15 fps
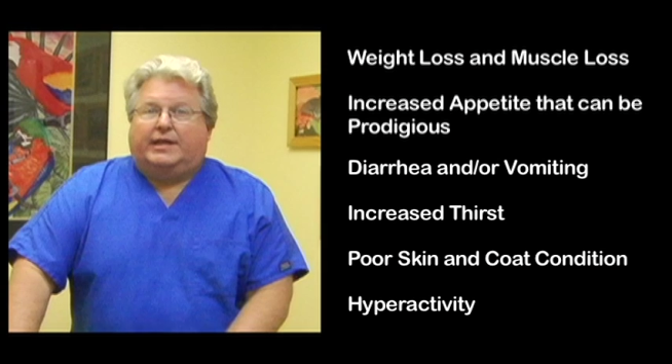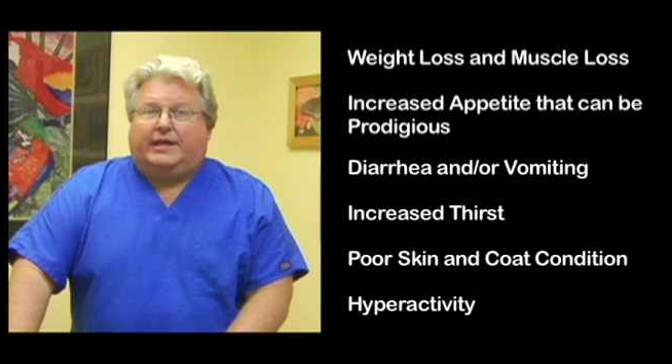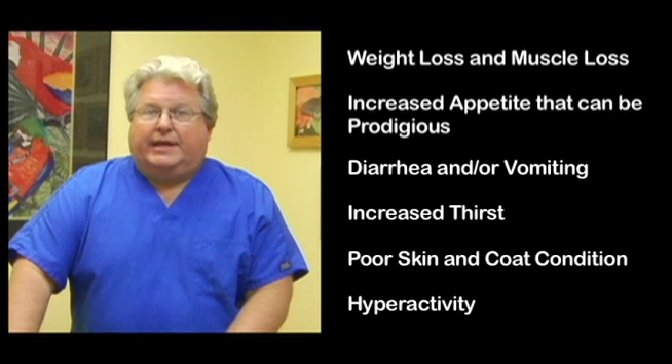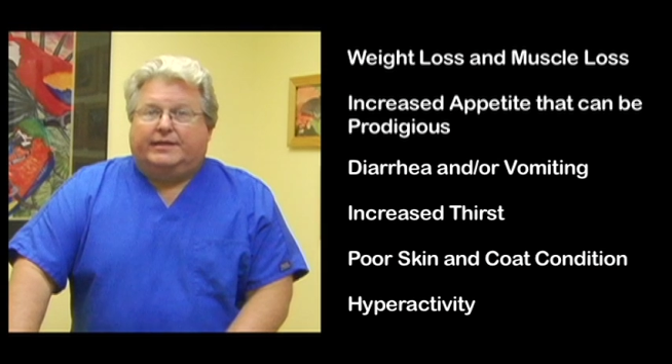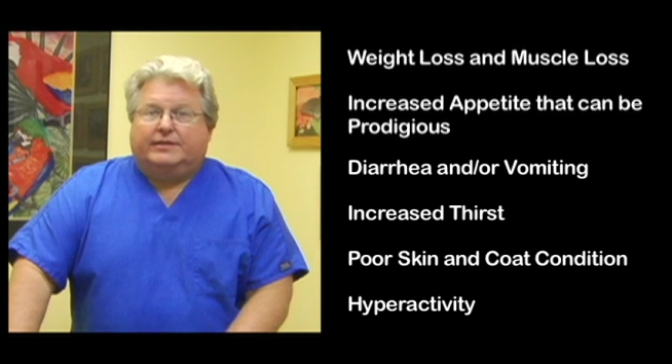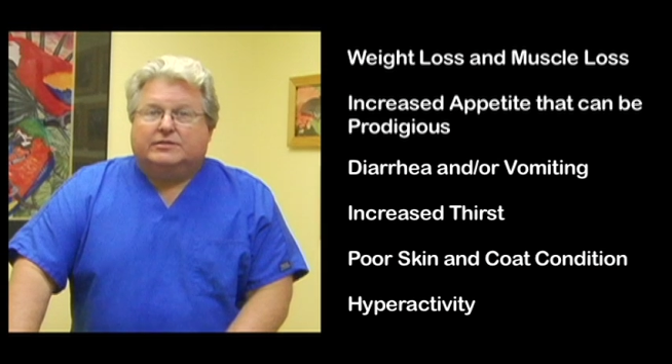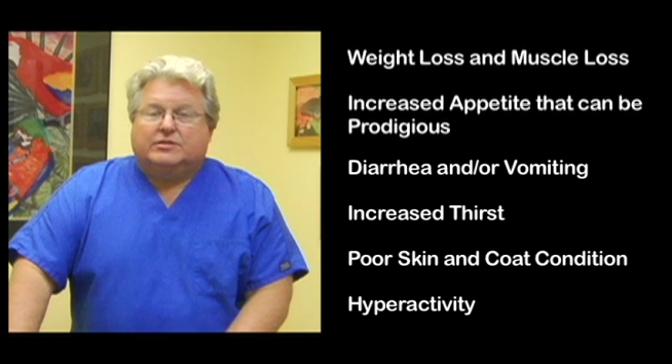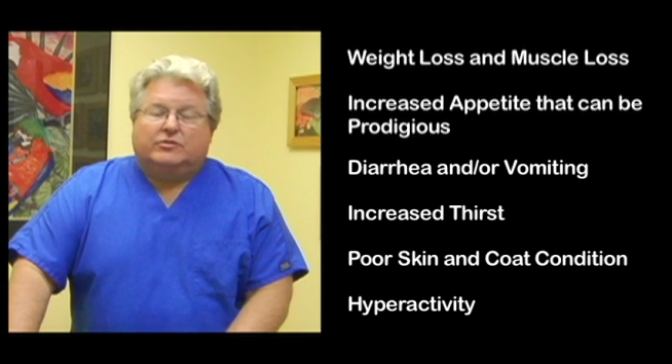
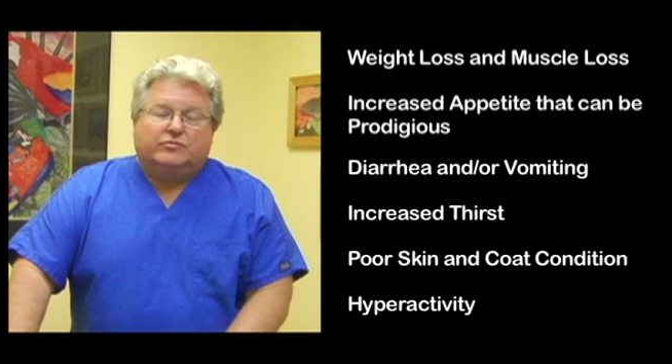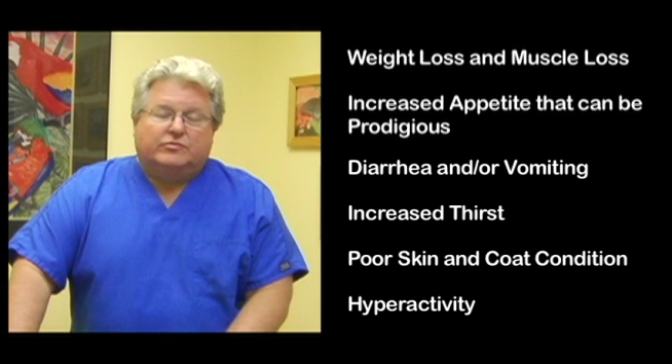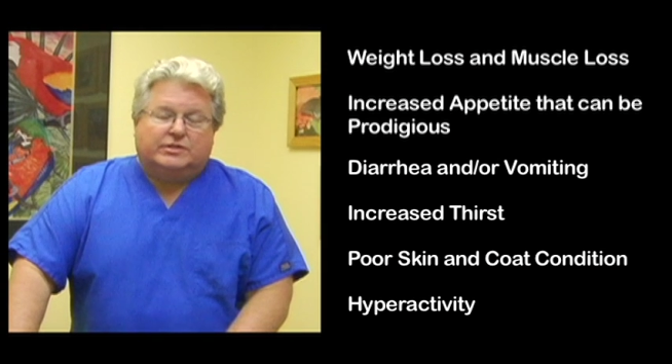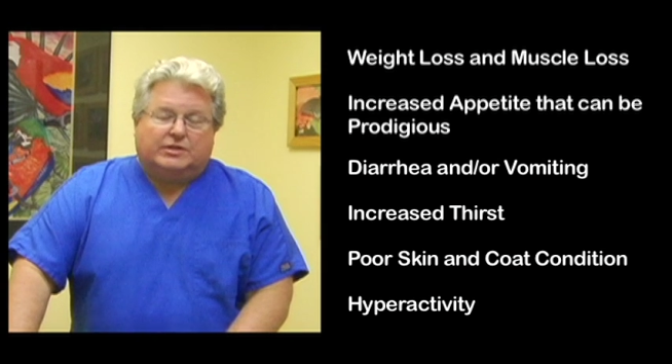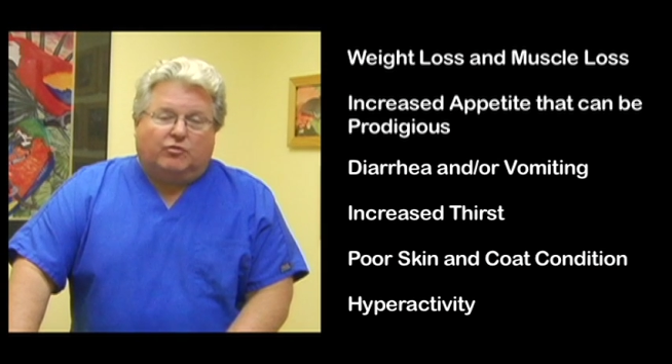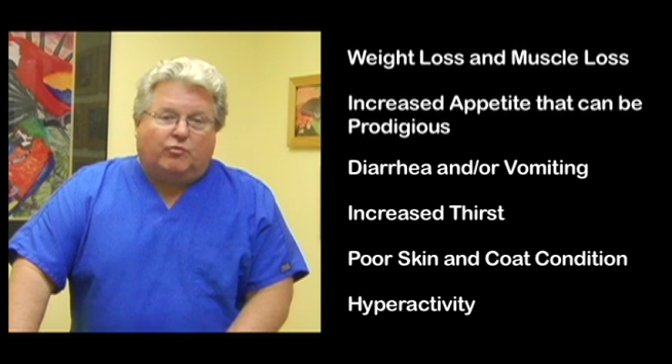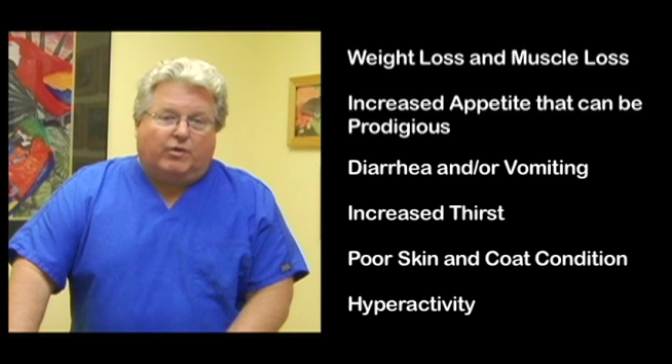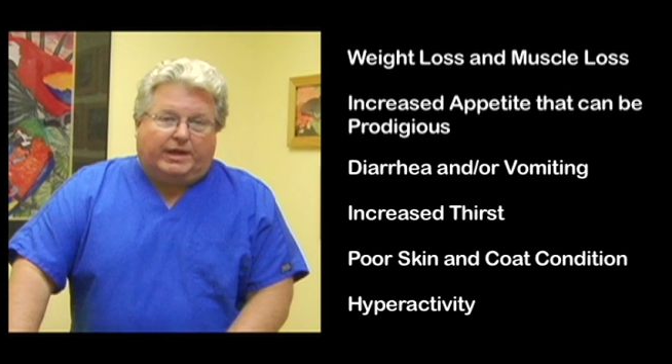and is
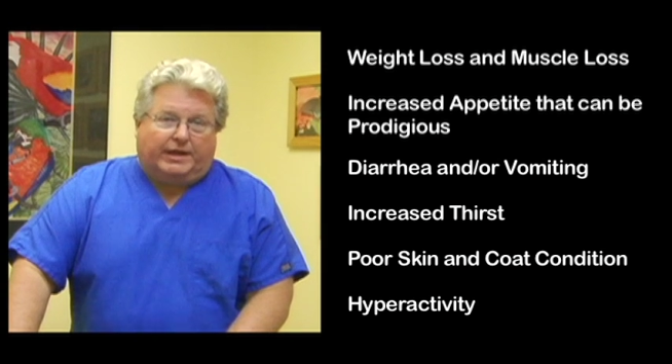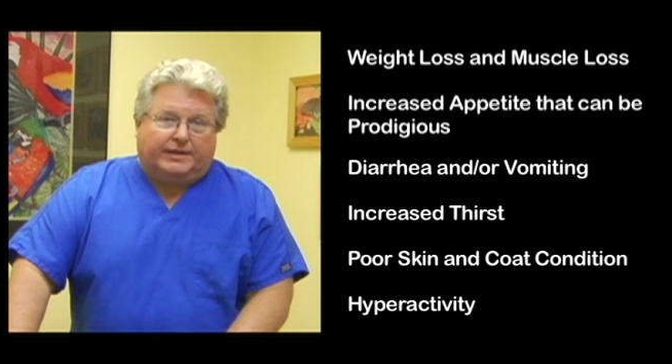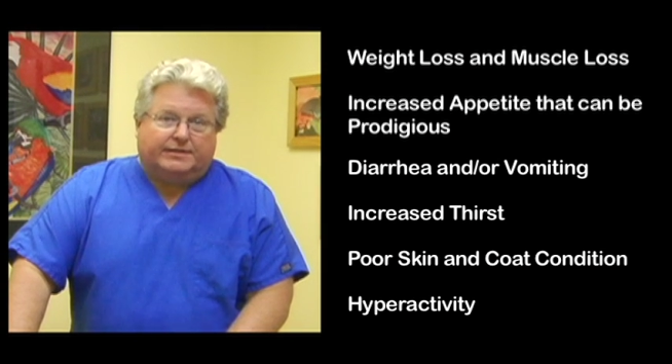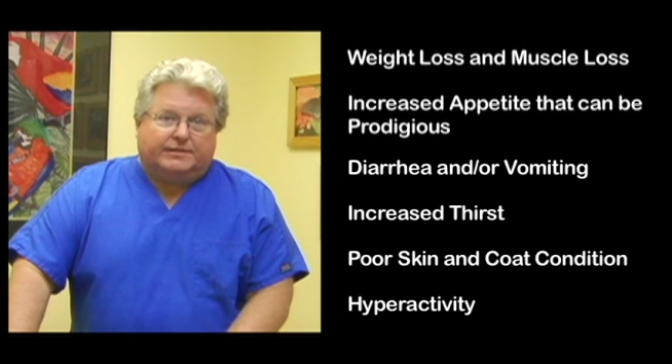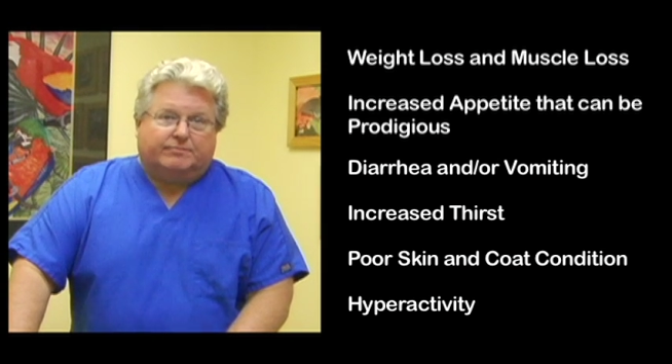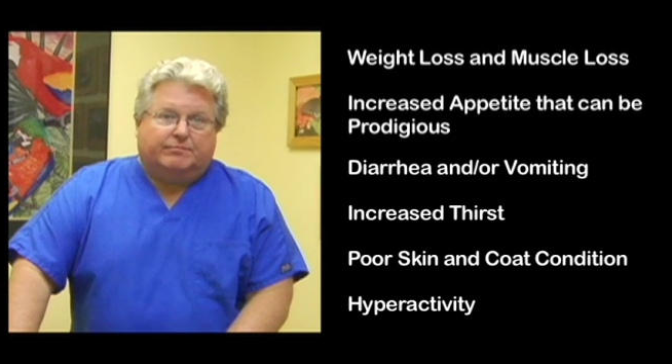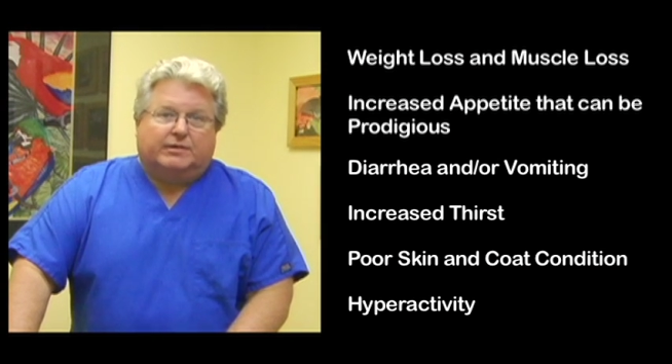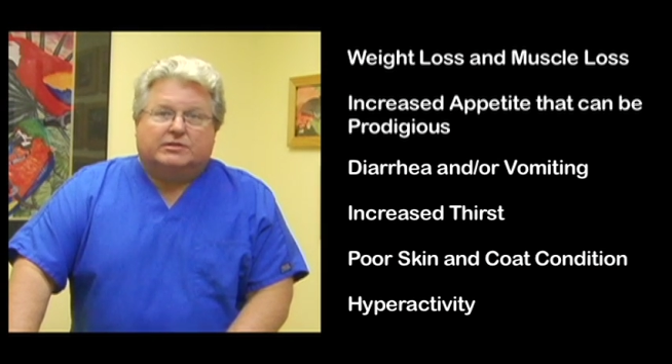losing
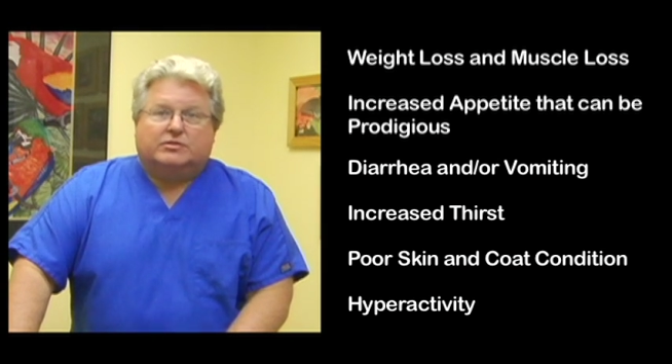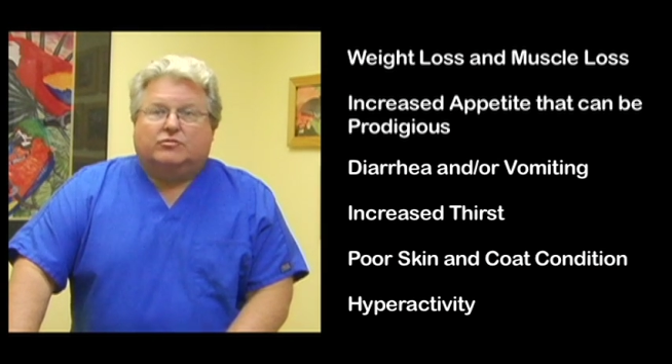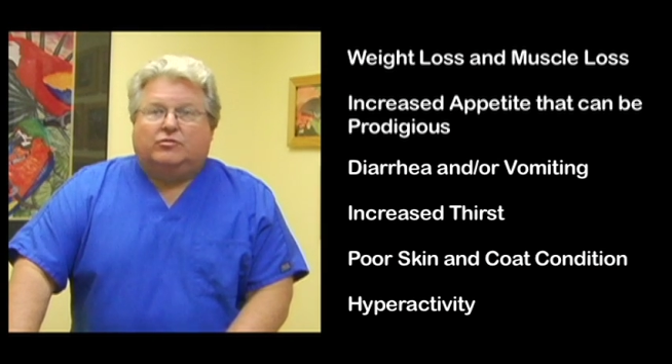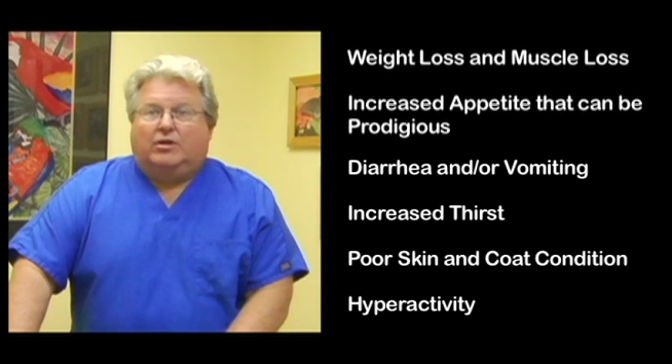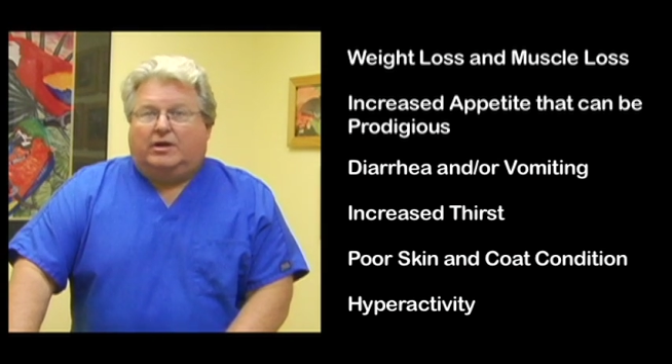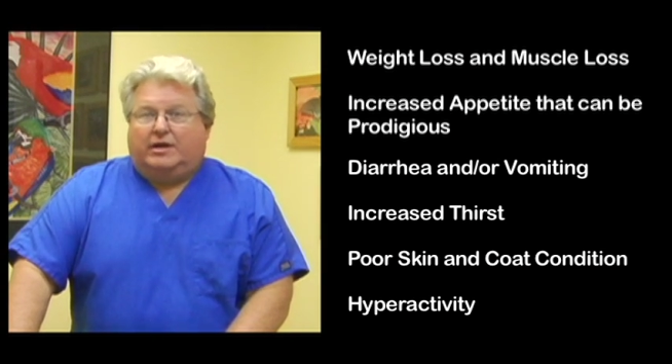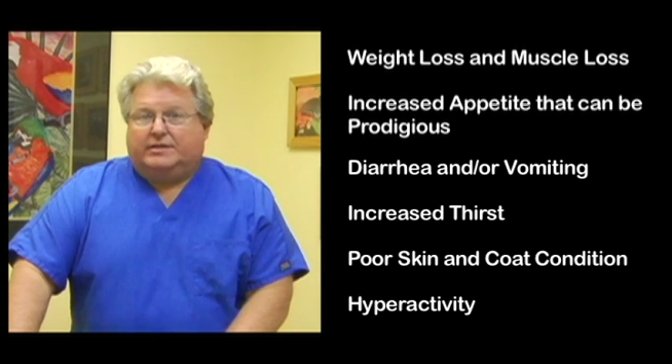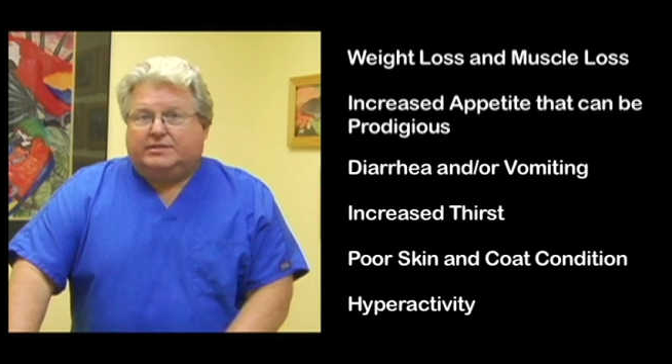weight and
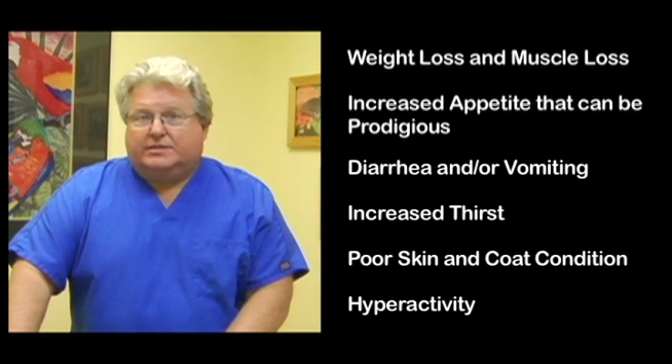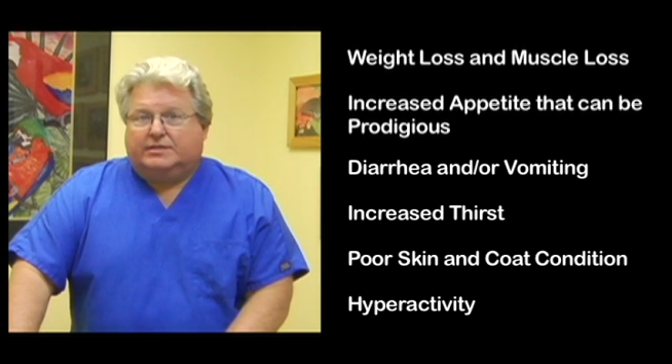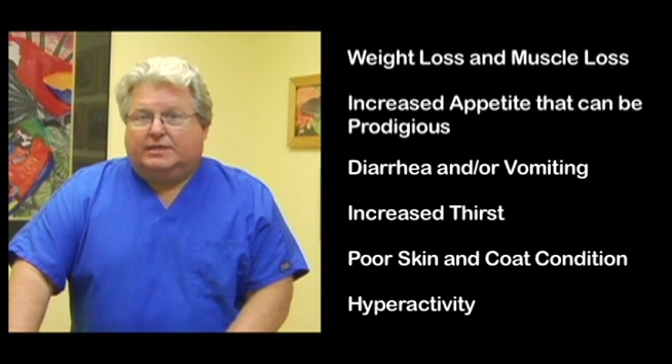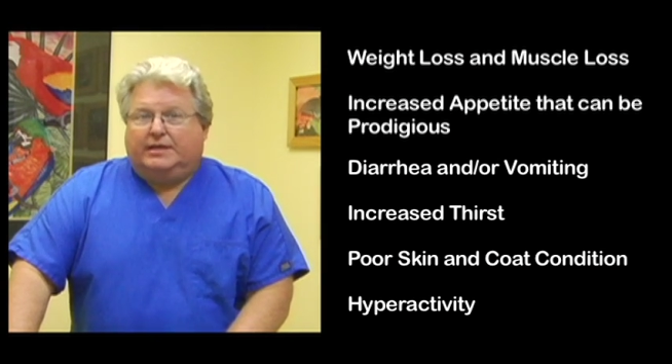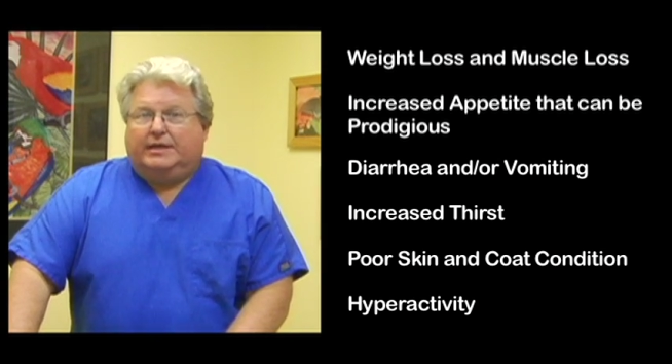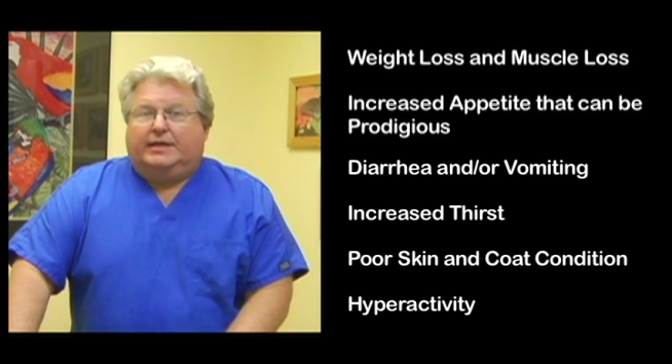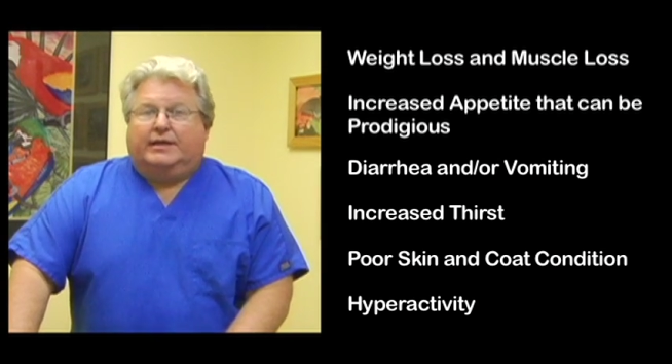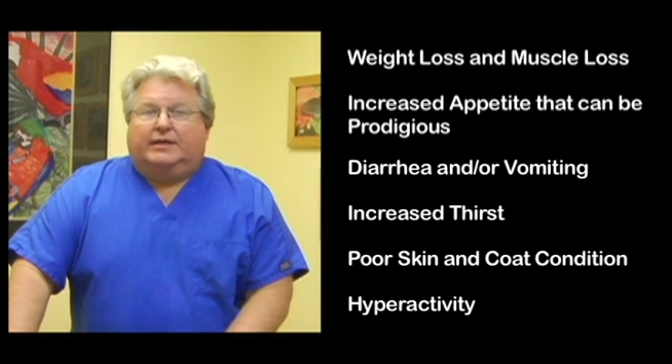muscle loss,